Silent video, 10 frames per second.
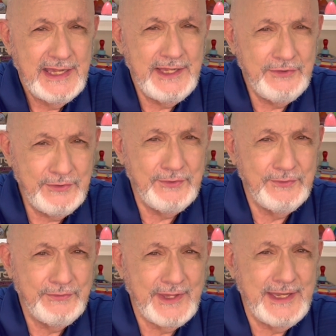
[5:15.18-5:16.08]
he
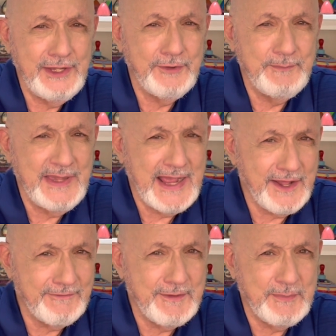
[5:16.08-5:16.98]
knew that he could be
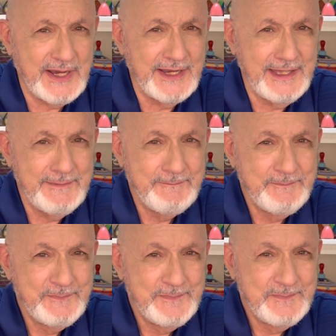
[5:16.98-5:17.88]
out of the body,
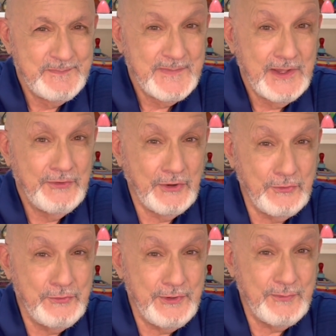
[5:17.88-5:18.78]

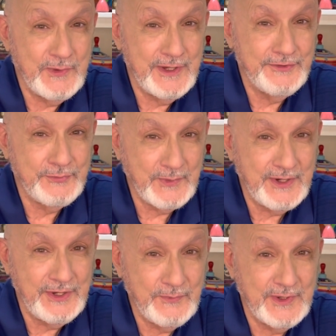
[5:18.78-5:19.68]
know who he was,
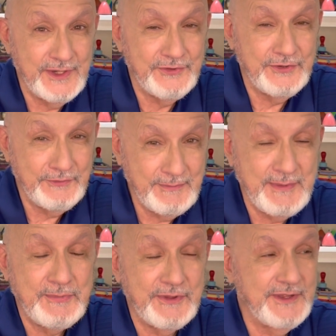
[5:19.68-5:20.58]
where he was, and
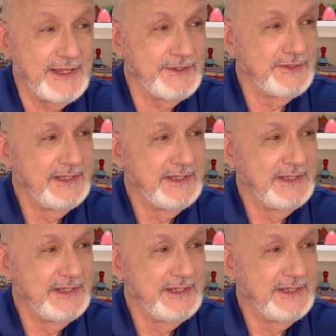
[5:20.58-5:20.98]
remember things.